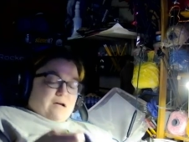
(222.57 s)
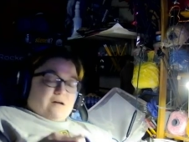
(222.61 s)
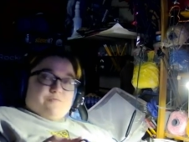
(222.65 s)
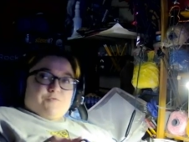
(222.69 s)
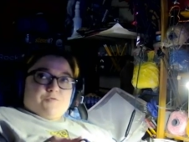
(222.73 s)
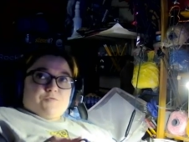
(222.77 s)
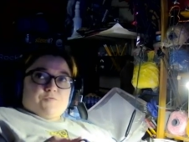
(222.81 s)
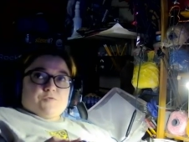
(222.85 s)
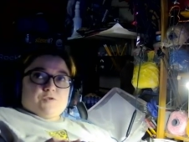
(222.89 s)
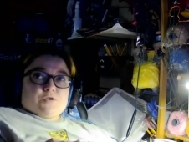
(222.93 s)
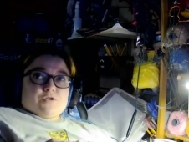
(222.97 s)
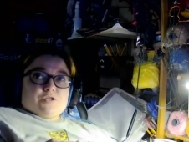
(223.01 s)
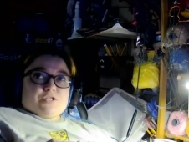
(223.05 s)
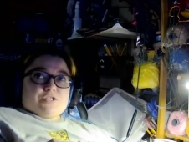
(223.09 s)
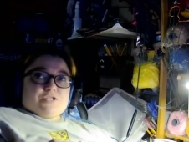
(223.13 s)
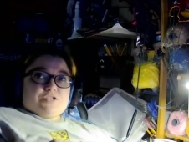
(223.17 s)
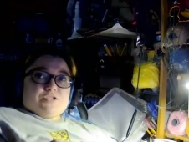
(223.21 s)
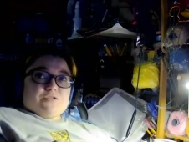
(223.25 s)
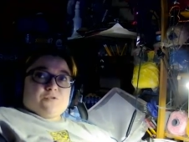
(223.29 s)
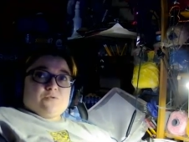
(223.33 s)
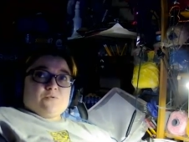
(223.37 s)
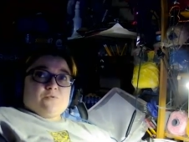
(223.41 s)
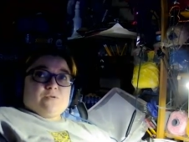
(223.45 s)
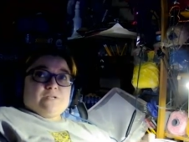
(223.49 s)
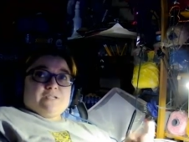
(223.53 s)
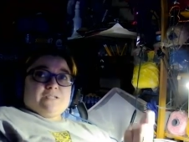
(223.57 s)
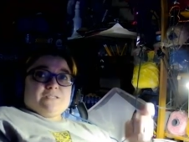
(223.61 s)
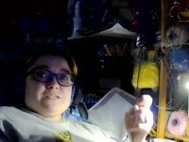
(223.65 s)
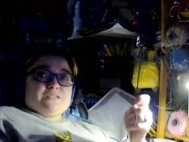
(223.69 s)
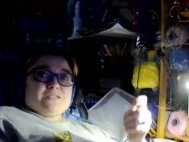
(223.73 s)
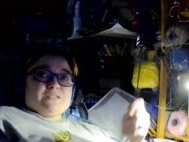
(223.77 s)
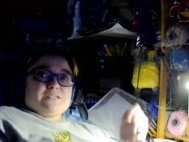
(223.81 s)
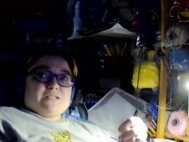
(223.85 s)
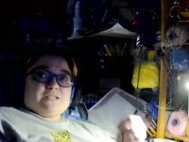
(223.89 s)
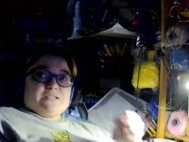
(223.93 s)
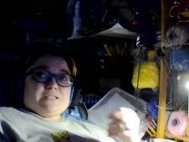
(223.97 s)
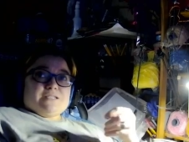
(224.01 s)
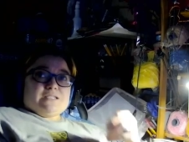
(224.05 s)
Half of 32 is
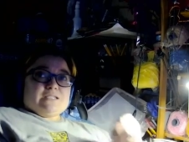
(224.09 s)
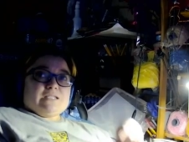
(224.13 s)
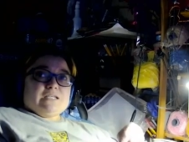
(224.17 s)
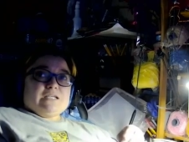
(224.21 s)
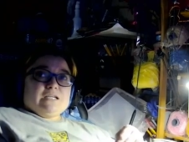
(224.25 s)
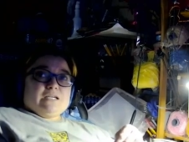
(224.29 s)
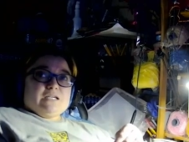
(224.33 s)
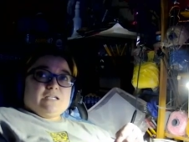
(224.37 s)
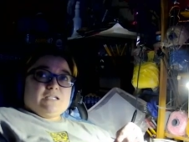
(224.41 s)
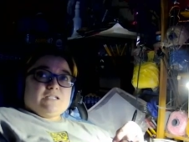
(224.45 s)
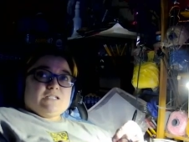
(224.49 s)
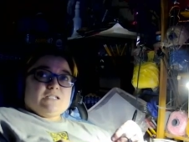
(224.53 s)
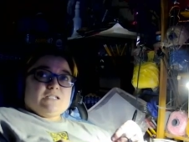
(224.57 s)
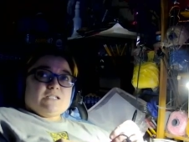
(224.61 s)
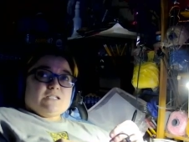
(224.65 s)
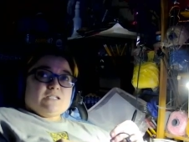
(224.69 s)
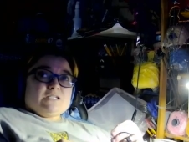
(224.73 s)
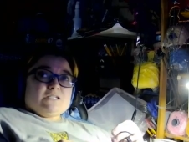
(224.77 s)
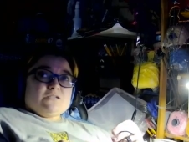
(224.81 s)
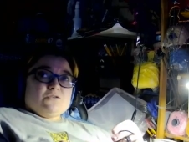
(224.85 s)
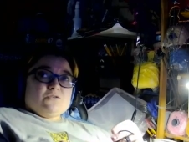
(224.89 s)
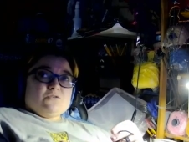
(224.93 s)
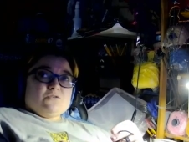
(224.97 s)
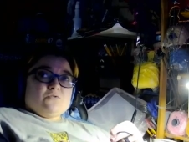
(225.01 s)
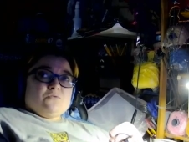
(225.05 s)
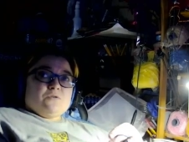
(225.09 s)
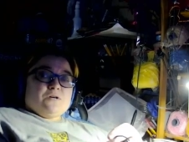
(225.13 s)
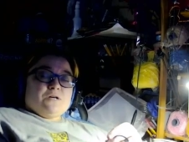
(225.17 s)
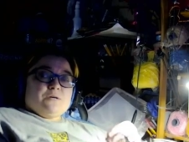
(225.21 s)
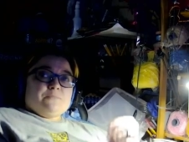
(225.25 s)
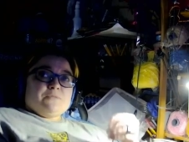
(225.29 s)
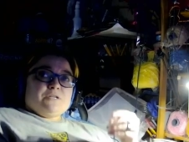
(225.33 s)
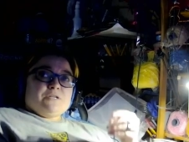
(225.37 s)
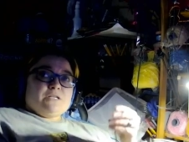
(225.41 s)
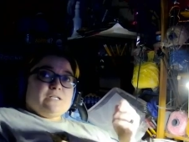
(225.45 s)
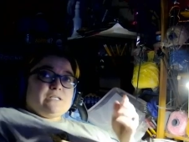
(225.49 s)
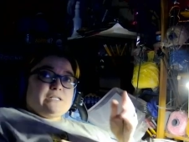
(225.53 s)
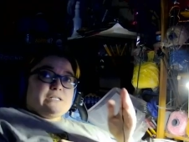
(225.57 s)
16, so
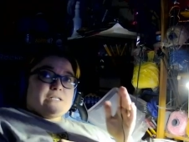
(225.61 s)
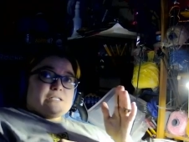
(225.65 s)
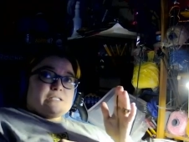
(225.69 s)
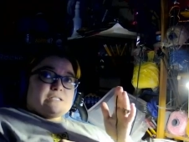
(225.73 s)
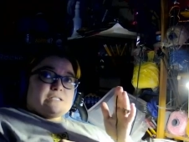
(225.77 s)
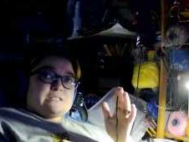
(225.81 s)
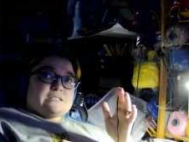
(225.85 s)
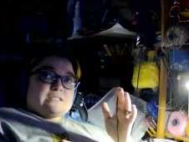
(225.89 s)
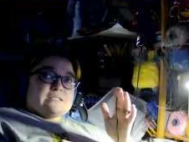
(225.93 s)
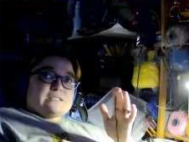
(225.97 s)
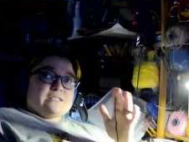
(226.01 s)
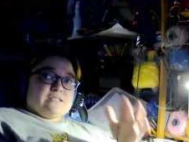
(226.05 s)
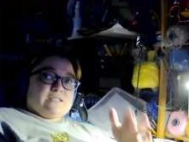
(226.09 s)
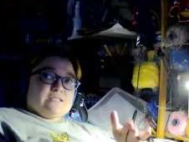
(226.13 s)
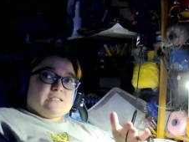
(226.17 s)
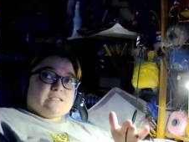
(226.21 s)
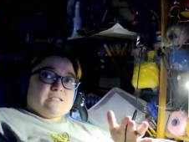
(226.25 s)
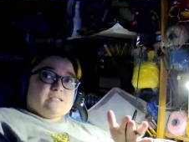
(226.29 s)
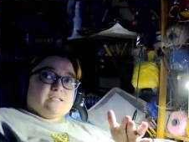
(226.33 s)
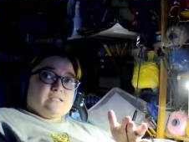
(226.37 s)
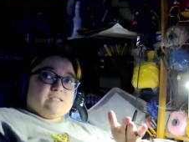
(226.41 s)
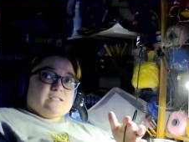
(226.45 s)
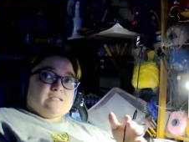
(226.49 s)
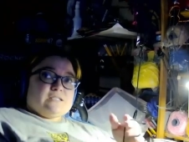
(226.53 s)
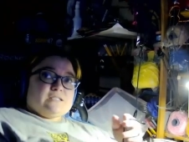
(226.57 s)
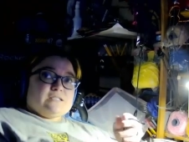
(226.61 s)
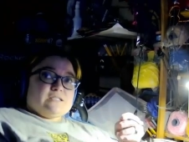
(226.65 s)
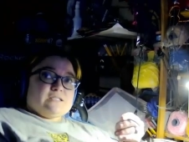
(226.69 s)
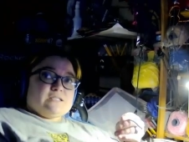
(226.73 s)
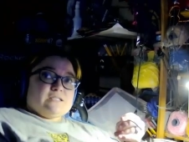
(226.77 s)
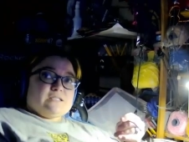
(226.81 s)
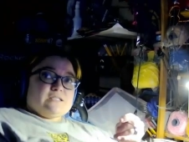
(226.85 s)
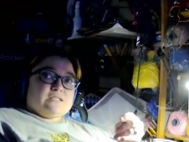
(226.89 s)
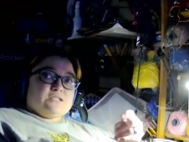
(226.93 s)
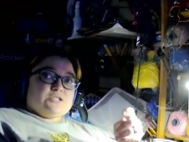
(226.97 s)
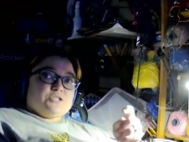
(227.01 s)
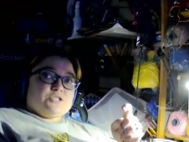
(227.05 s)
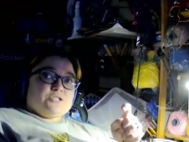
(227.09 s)
I'm going to need 16
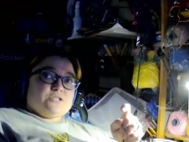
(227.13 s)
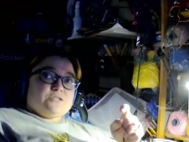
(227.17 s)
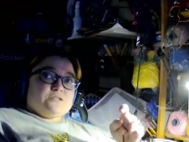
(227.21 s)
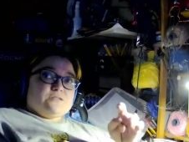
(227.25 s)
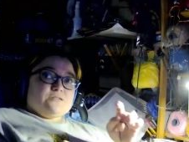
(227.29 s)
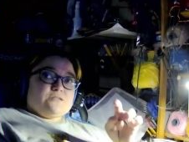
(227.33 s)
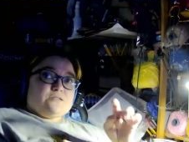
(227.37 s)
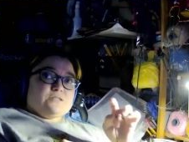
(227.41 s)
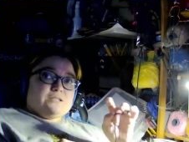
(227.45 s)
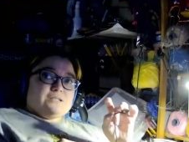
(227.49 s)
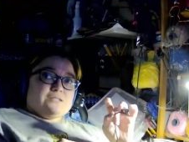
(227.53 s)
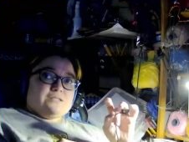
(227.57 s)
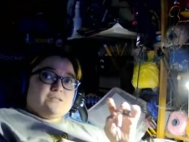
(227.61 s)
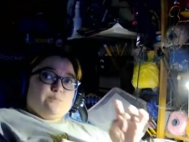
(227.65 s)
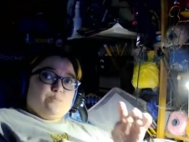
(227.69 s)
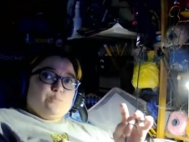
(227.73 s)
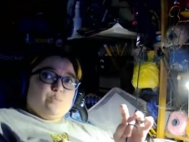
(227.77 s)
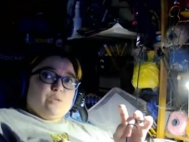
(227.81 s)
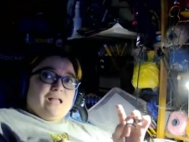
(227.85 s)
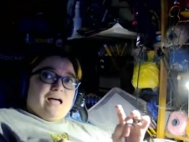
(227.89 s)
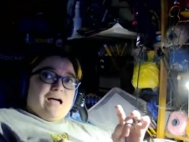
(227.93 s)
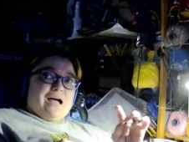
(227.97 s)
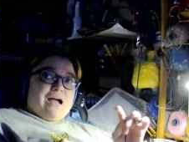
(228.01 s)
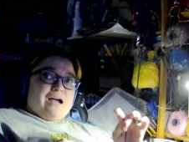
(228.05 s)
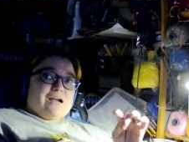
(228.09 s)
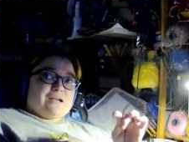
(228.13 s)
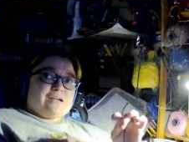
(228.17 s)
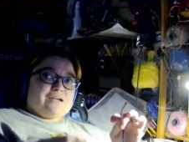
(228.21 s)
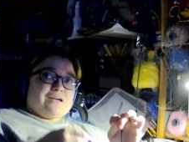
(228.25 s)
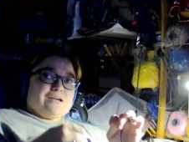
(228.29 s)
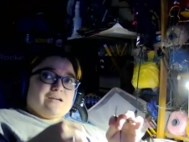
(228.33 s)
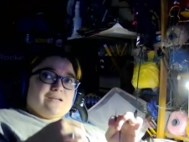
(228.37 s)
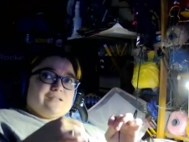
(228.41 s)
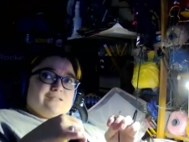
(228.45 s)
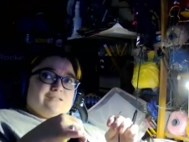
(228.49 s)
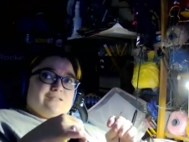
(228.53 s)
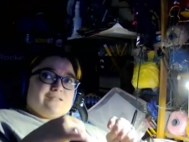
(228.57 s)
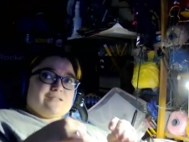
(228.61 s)
stitches in the black
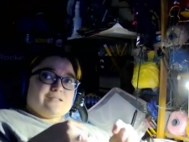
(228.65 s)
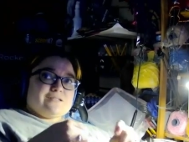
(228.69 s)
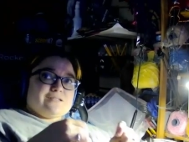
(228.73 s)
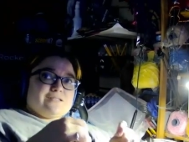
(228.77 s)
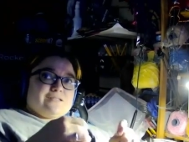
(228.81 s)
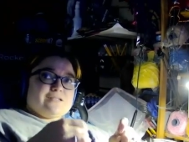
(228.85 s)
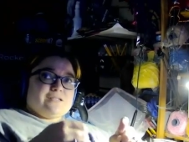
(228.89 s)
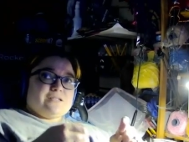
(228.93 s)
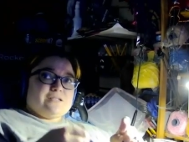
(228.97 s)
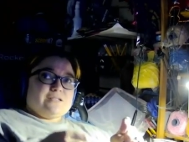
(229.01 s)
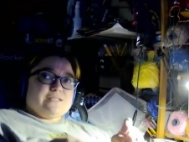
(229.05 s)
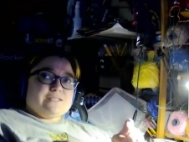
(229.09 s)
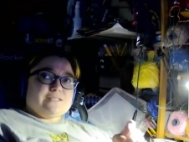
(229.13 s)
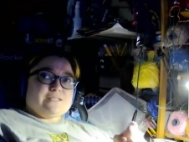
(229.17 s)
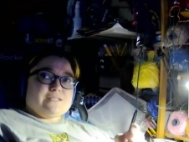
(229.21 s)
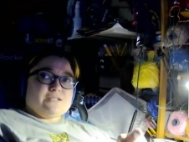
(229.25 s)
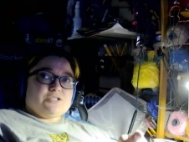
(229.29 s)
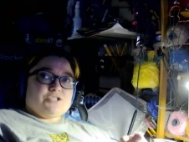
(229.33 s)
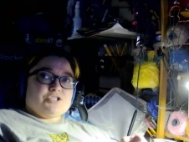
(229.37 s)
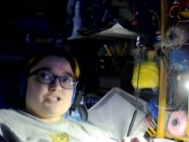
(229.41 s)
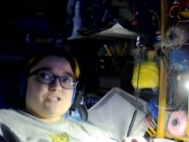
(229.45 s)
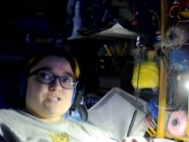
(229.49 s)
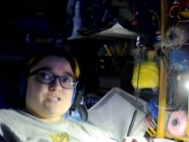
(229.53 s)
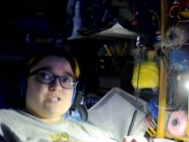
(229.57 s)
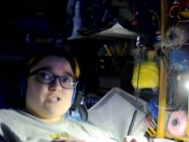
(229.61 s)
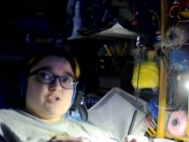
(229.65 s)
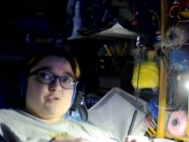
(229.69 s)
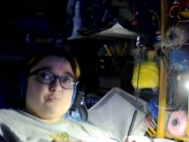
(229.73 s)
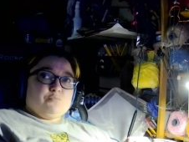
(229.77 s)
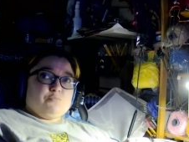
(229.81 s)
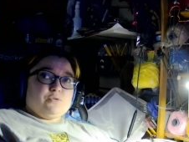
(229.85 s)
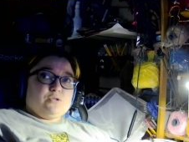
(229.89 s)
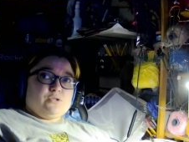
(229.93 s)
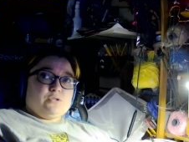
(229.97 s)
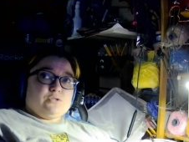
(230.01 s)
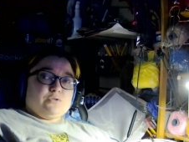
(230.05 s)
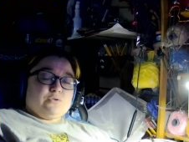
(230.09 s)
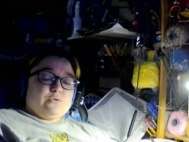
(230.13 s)
and 16 stitches in the
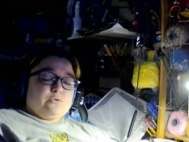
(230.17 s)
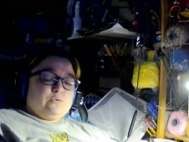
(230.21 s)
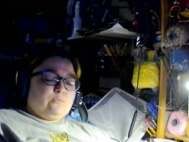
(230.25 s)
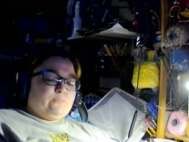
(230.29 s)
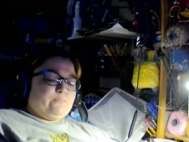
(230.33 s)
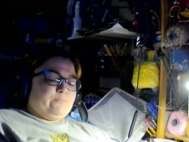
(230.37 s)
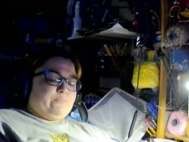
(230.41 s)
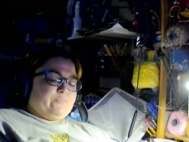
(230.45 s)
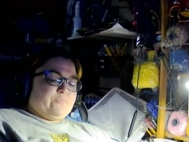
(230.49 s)
blue.